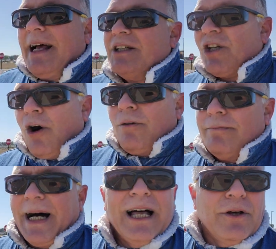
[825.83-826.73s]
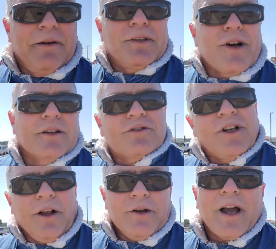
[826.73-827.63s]
So I don't even try to
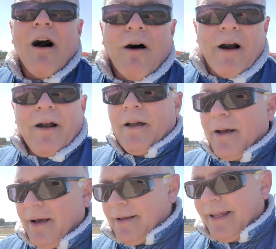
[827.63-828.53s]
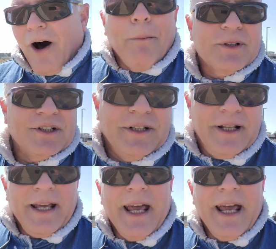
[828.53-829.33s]
sell you a car. The opposite.